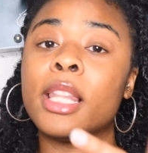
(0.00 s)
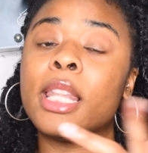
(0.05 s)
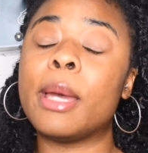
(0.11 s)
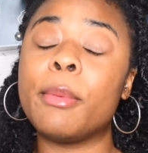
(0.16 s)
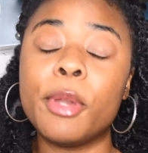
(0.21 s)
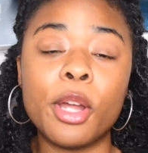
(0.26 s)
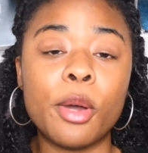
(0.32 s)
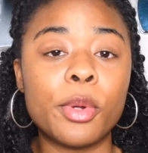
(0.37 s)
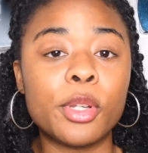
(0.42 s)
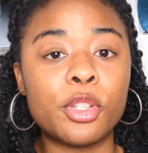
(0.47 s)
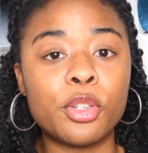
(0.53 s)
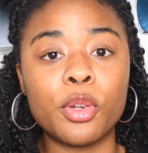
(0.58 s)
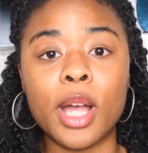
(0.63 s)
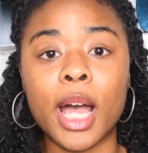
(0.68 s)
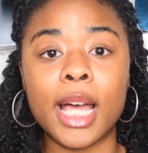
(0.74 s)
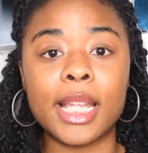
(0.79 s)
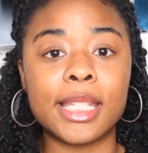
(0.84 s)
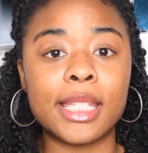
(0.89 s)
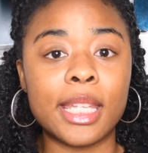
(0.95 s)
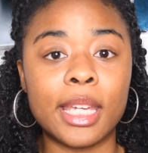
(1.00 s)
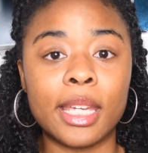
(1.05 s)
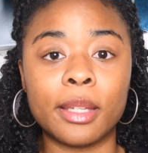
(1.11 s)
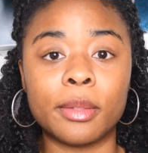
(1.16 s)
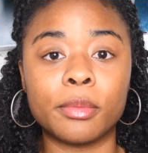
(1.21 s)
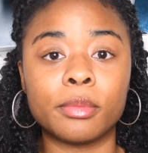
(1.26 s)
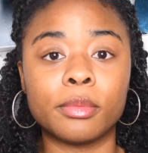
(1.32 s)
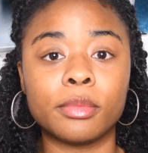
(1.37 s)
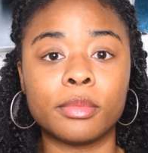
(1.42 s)
Let me know what you guys
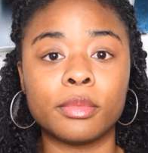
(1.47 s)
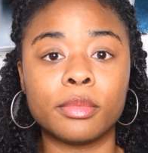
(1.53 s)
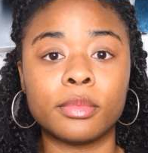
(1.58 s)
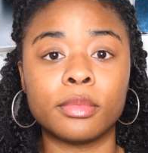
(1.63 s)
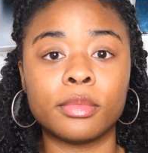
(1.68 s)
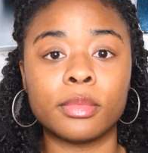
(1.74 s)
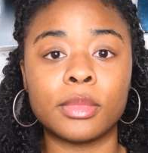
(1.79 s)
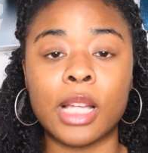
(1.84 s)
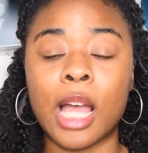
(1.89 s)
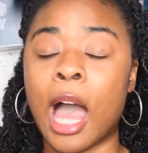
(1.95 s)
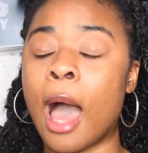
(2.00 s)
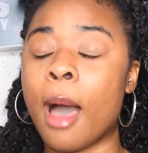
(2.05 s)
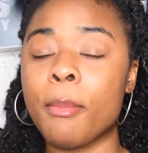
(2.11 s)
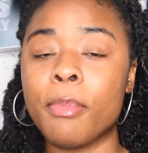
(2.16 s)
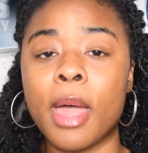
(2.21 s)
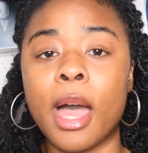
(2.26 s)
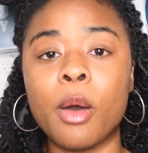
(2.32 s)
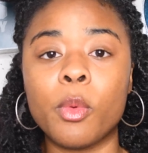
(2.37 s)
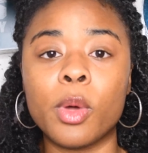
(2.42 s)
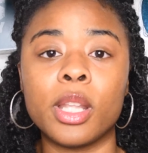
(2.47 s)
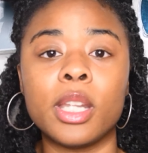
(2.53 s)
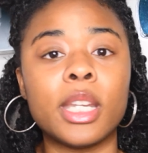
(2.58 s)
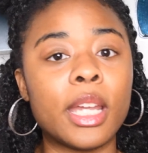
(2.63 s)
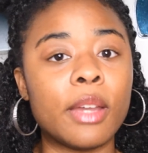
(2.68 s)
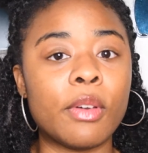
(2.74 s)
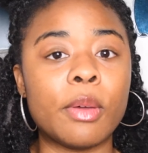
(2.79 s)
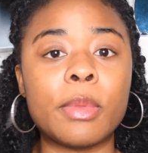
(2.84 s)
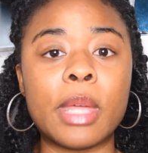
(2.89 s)
think. I'm not
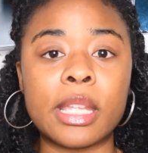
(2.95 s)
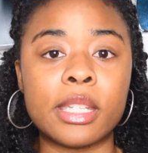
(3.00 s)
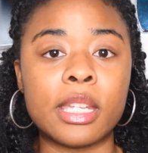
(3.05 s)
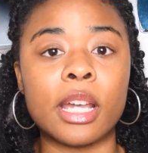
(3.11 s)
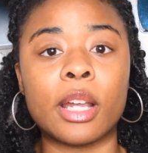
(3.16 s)
willing to give up that